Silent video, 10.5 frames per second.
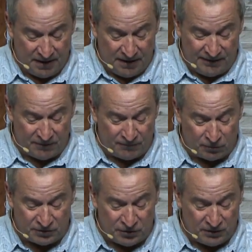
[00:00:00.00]

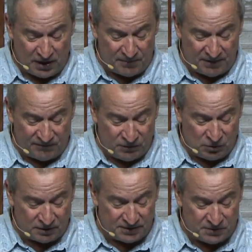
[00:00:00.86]
Therefore, do not be
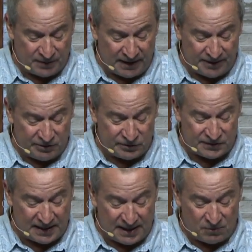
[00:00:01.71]
foolish, but
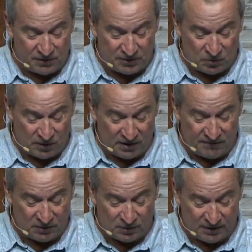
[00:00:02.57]
understand what the will of
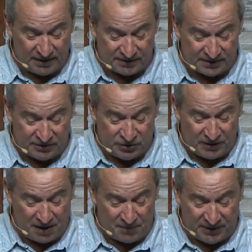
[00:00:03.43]
the Lord is. And do
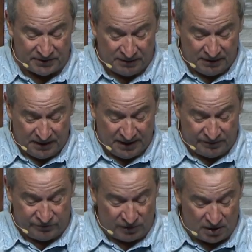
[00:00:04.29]
not be, get
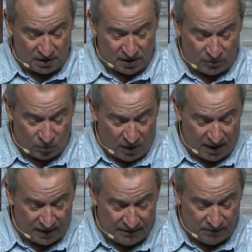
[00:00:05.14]
drunk on
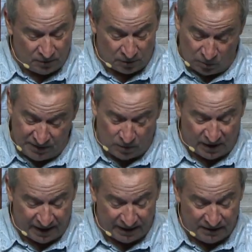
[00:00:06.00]
wine or with
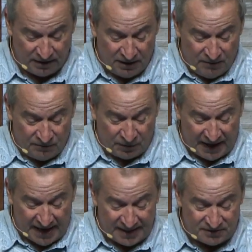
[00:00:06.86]
wine, for
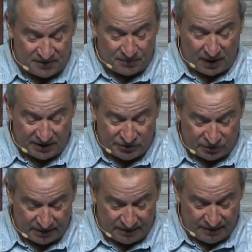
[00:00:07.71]
that is
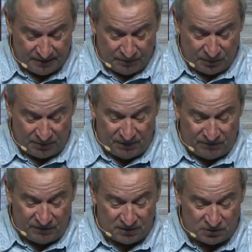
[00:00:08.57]
debauchery. But be
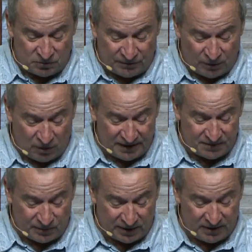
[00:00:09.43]
filled with the Holy
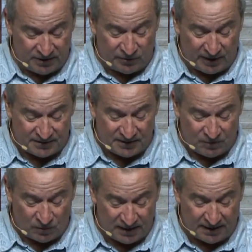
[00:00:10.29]
Spirit, addressing
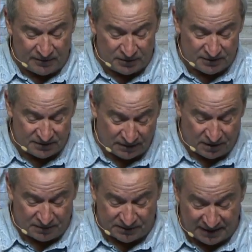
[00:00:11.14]
one another in
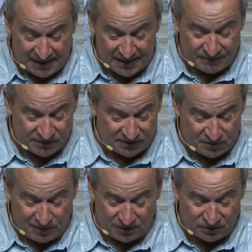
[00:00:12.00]
psalms and hymns and
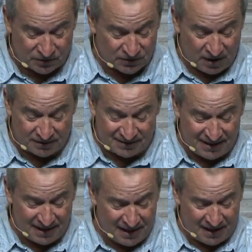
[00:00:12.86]
spiritual songs,
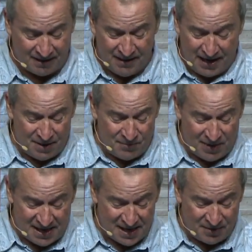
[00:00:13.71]
singing and
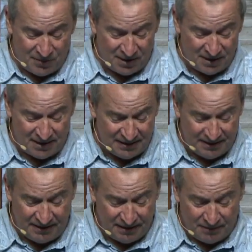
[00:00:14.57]
making a
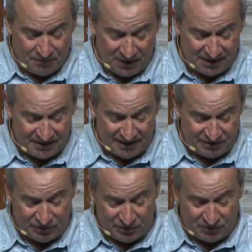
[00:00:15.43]
melody, melody
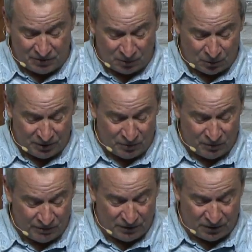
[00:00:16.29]
to the Lord
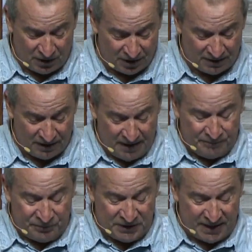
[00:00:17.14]
with your heart,
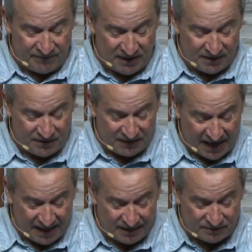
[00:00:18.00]
giving
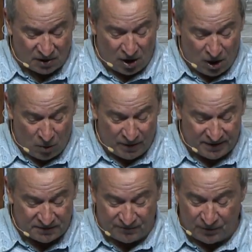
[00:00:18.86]
thanks
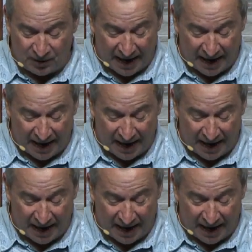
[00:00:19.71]
always for